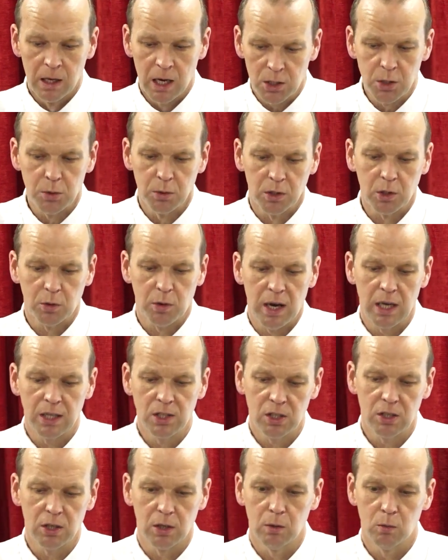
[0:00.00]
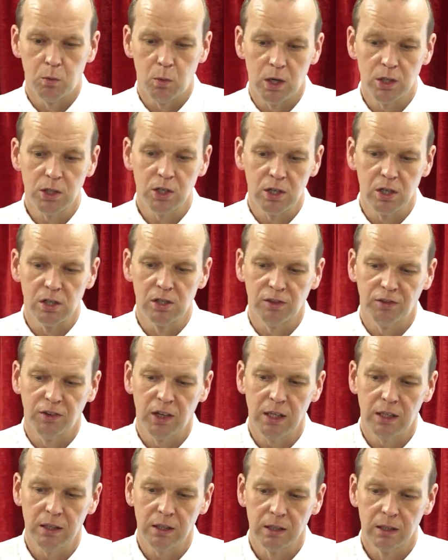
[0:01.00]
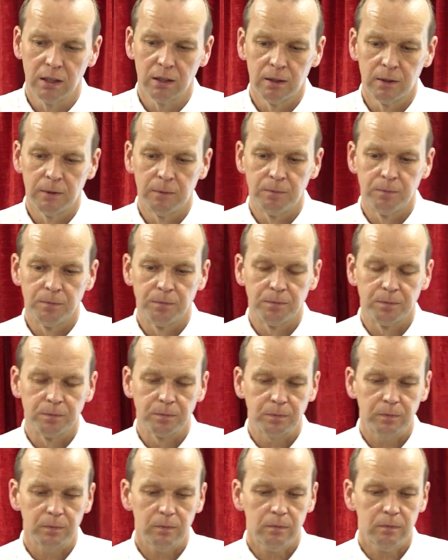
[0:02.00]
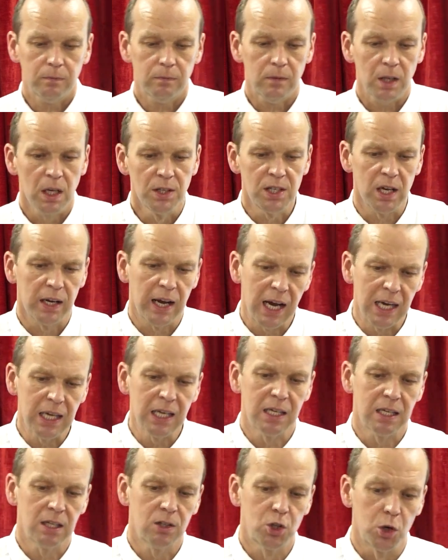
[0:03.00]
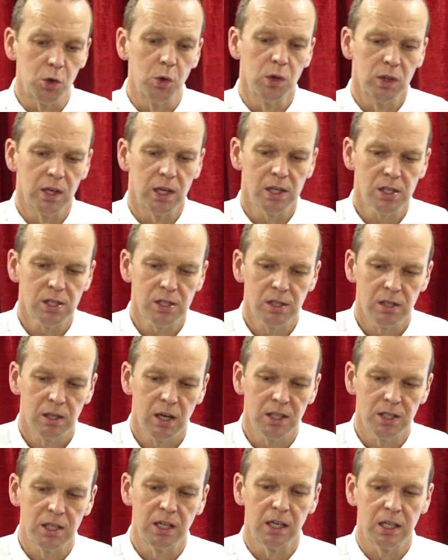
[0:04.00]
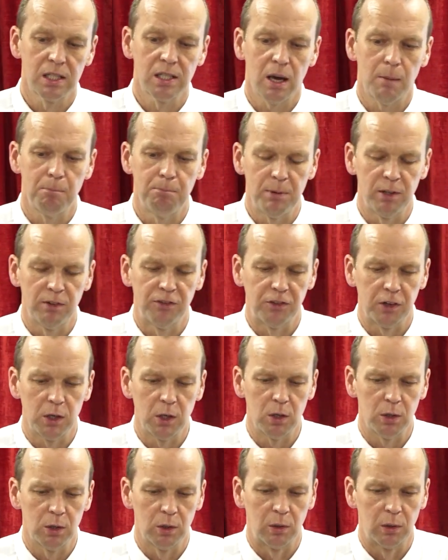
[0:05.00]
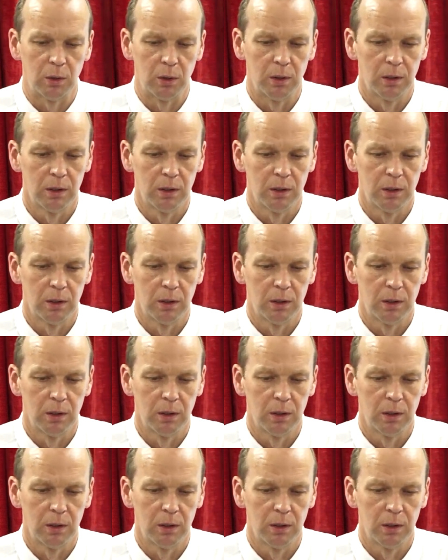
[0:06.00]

That's what Christ done, washed his feet. He said, I do this as an example for you.